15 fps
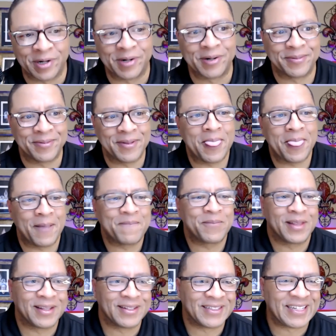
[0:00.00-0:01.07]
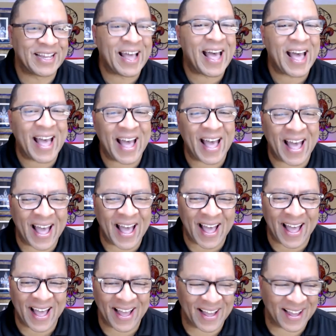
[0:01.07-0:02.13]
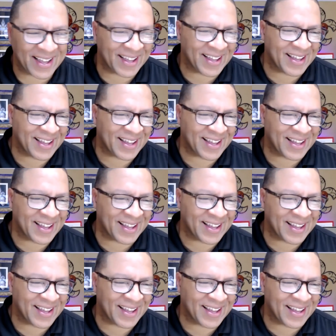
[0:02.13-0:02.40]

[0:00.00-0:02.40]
long piece of bread, or 6-inch or 6